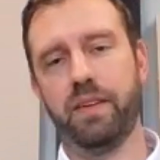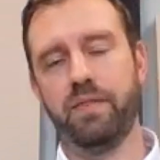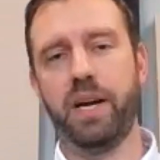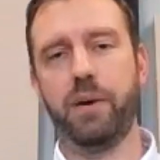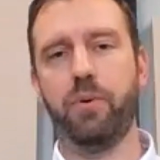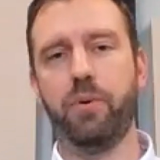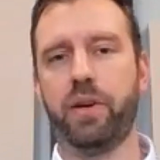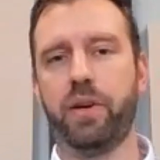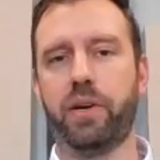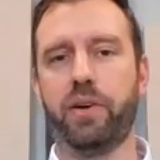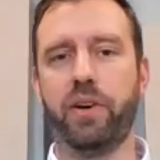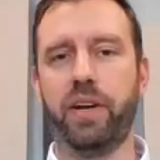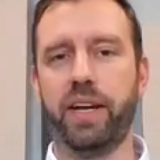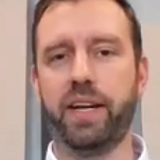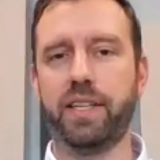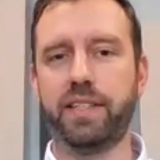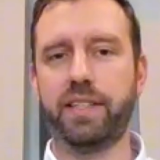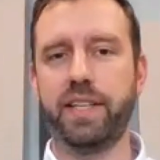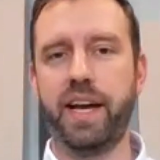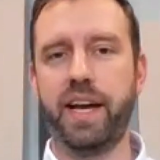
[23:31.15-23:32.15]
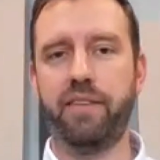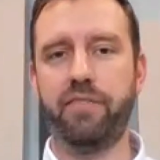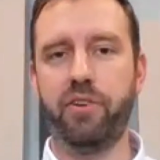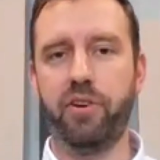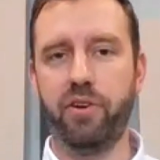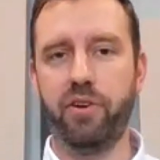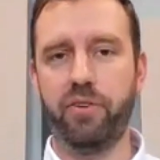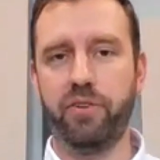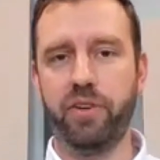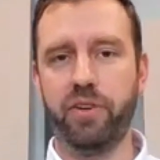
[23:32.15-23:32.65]
They won't agree because they have
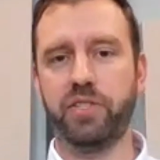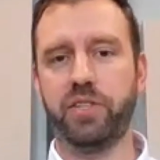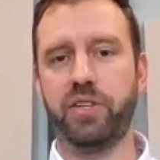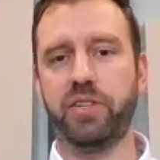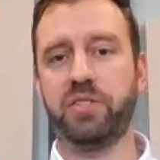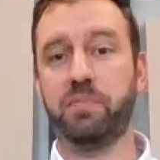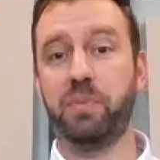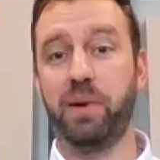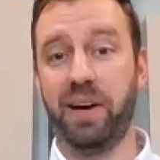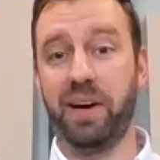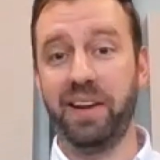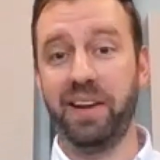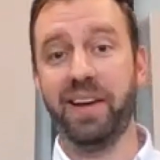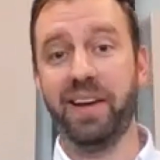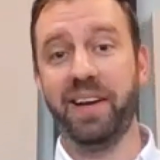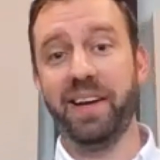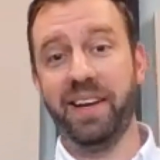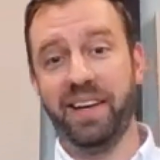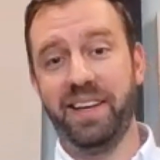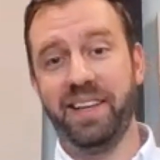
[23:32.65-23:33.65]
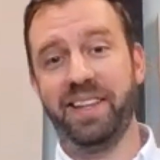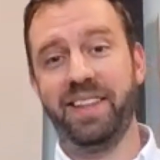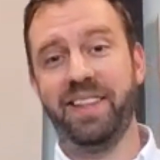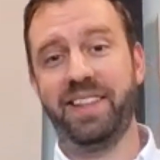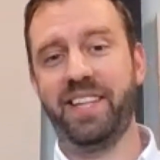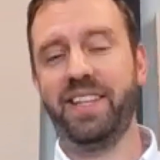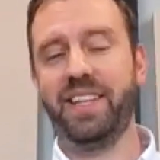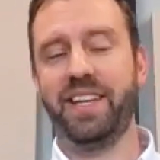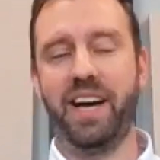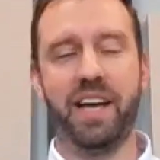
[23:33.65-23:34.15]
their own research, but
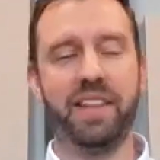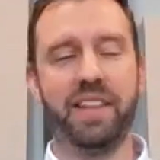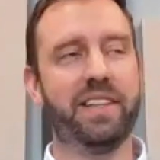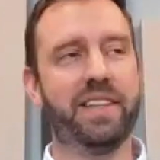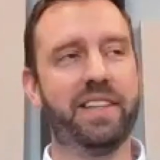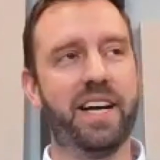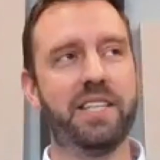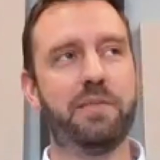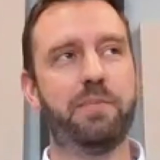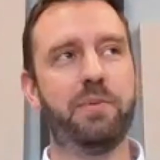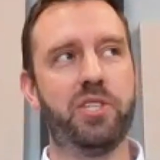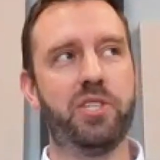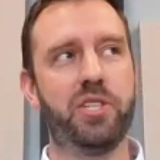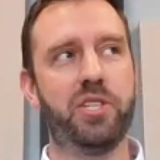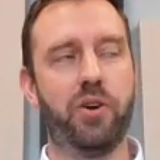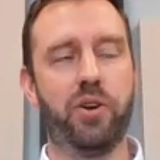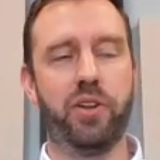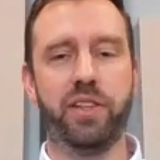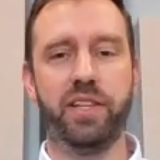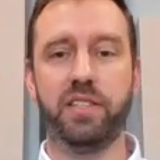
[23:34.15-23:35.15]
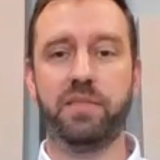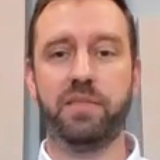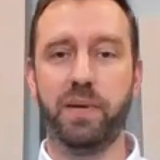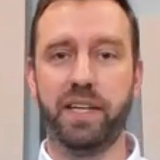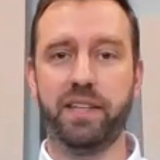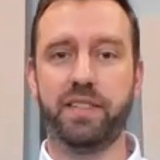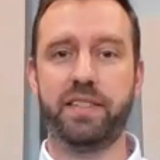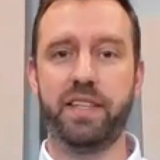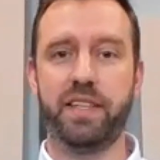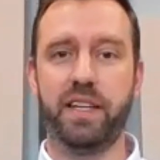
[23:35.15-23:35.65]
I think that's been shown in these
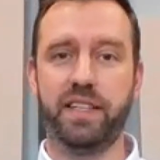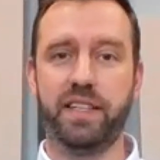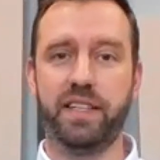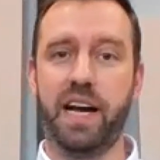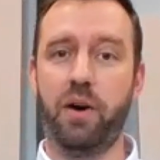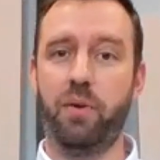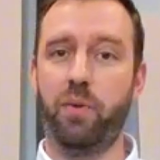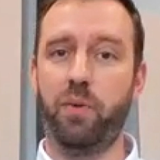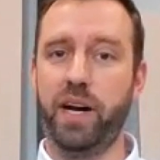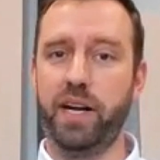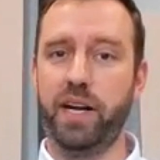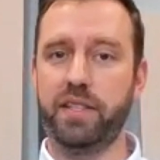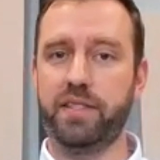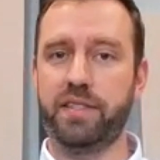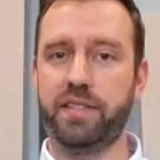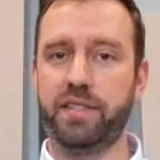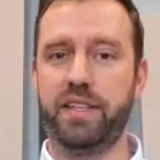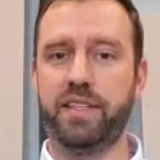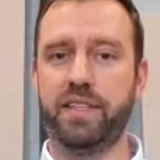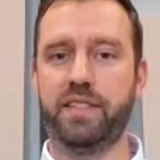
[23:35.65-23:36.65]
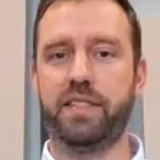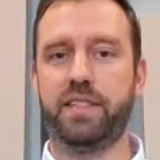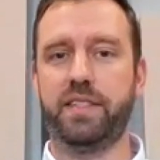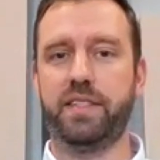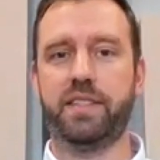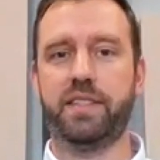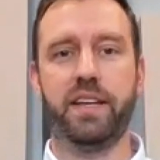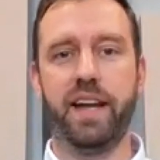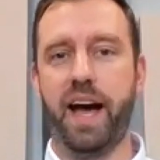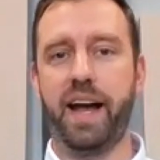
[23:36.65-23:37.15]
big cities out west
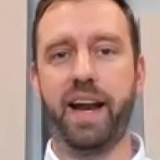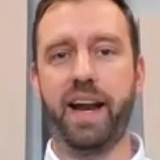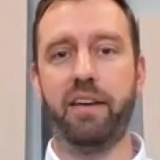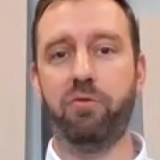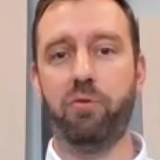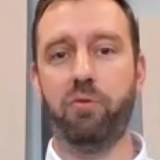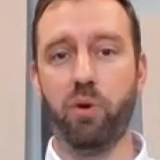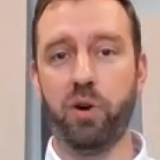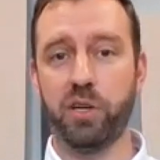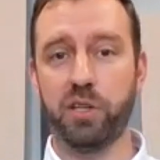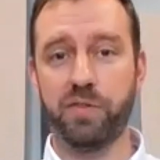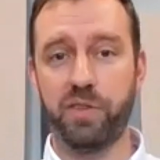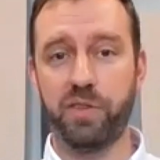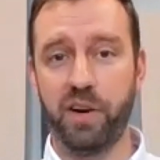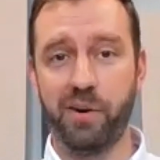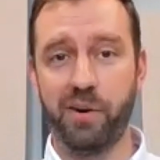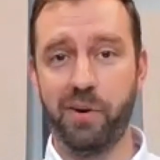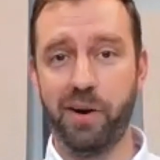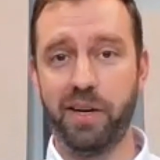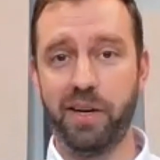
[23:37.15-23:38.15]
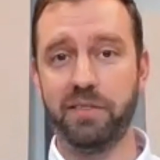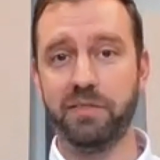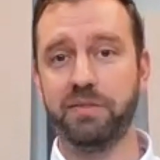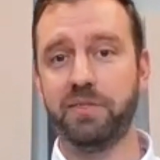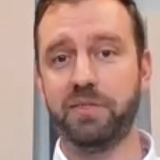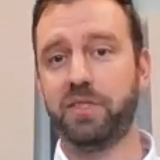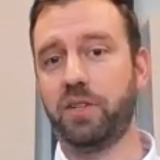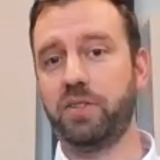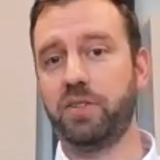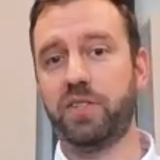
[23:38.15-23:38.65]
to not have worked very well.
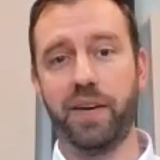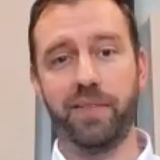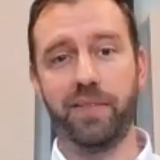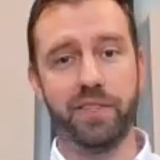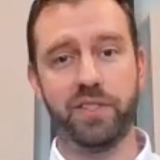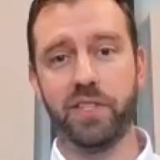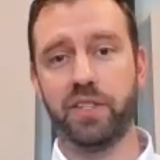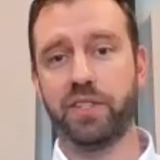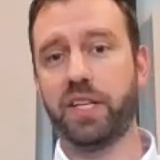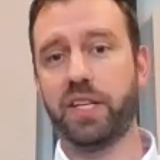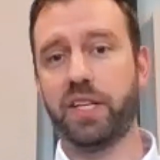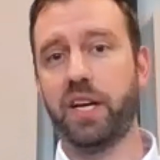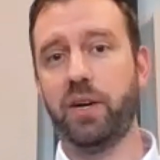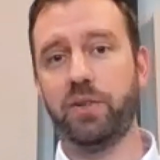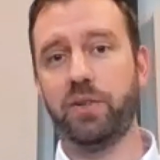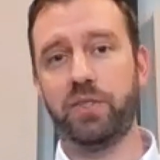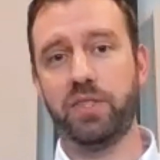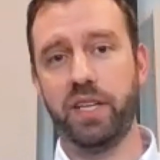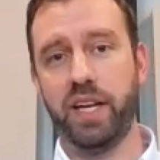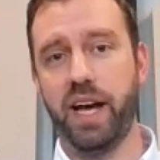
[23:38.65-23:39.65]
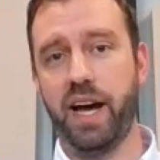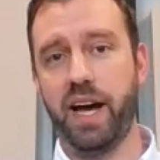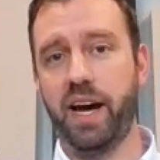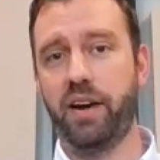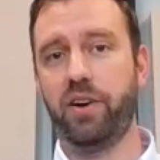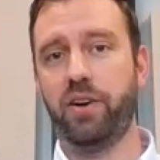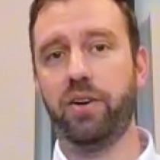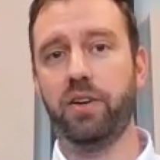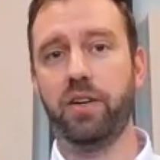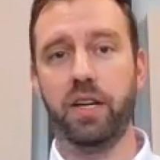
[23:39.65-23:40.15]
So San Francisco,
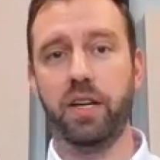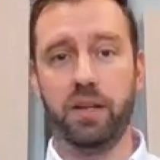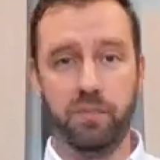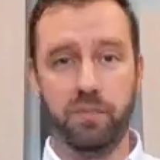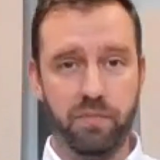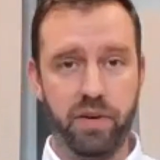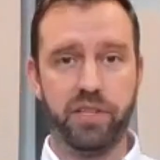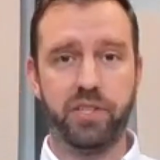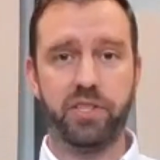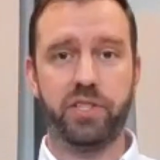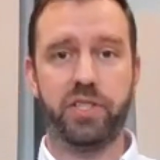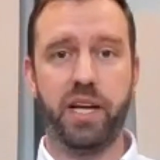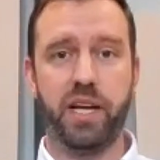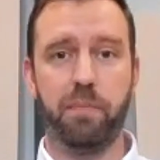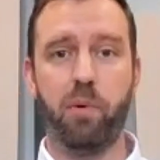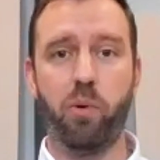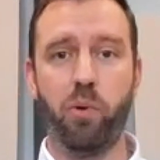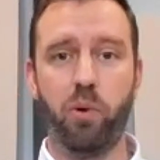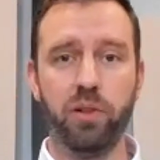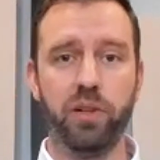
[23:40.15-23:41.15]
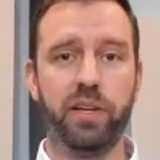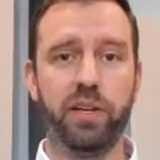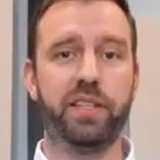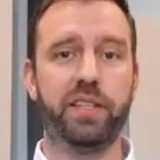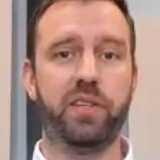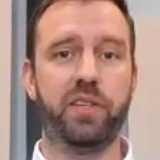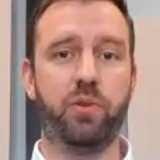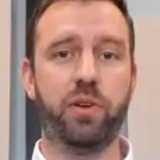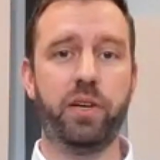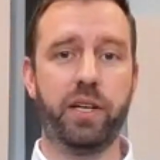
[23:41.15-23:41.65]
Seattle, as you're saying,
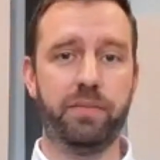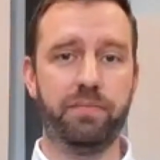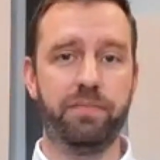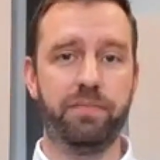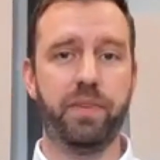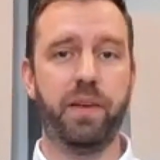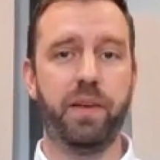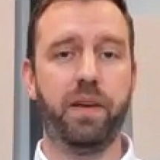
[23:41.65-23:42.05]
Portland and Oregon,